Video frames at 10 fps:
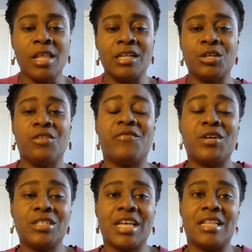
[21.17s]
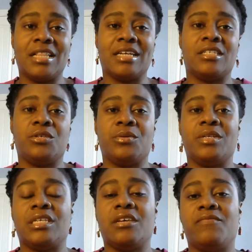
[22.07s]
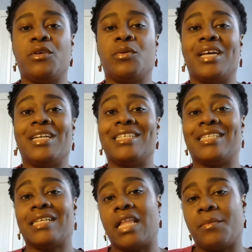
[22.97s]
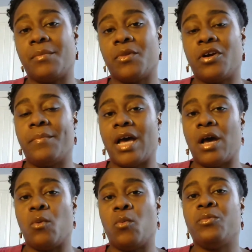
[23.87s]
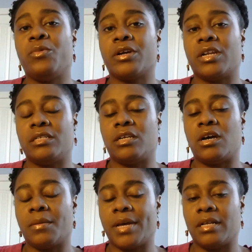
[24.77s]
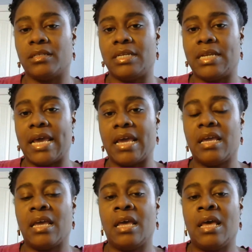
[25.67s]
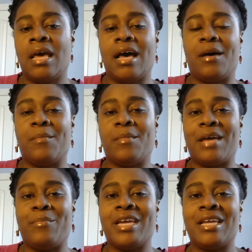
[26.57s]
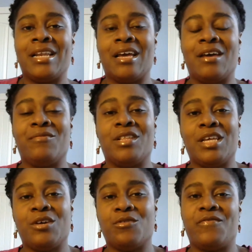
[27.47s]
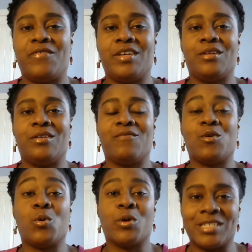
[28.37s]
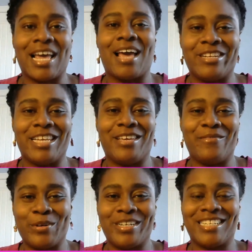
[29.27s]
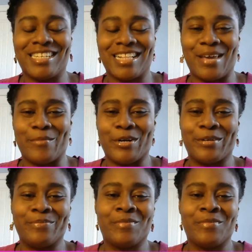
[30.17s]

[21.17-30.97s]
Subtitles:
So the first thing I'd like to do is give you a disclaimer about what we're going to talk about today. Being of the legal field, of course, I have to give you a disclaimer.